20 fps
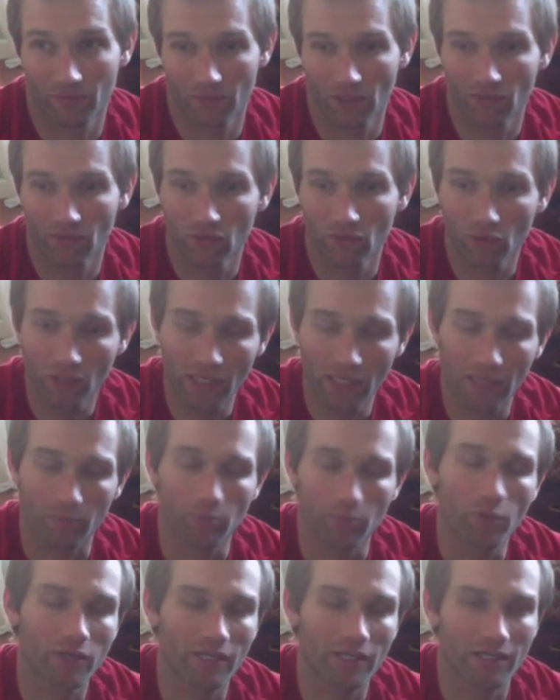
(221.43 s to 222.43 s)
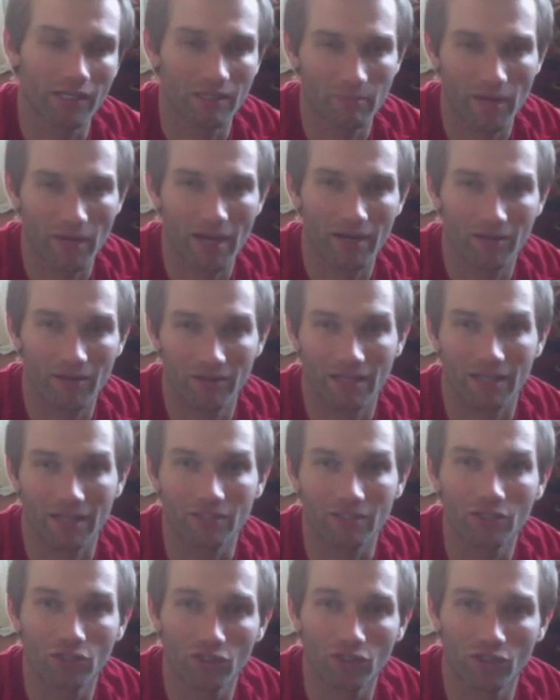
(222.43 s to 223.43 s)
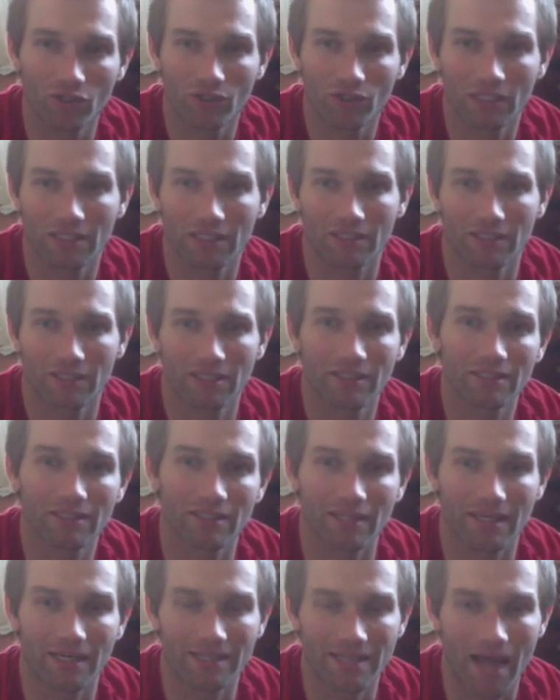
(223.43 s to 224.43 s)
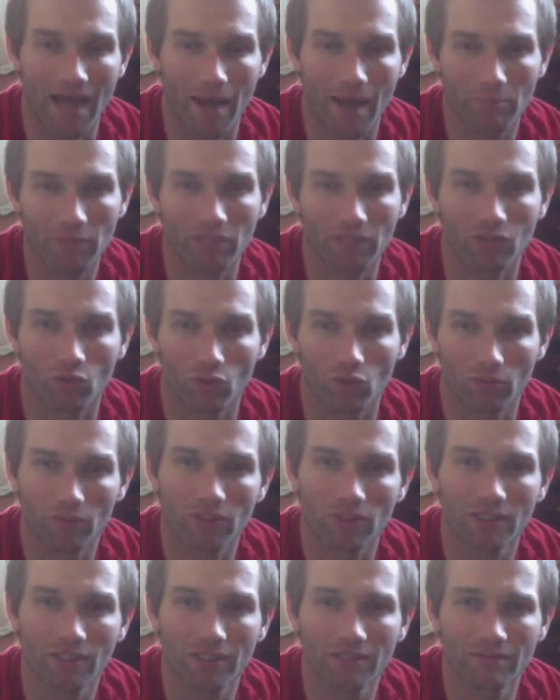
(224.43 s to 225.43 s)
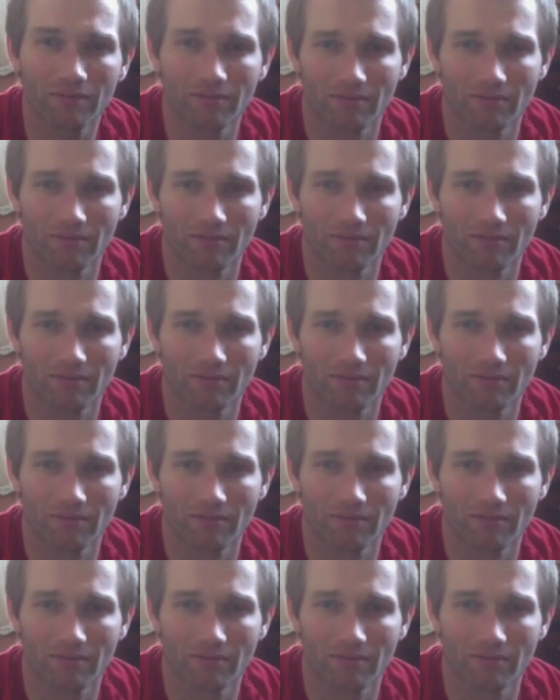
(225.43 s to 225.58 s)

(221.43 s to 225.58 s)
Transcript: If you keep putting a demand on that tissue and it isn't adapting normally,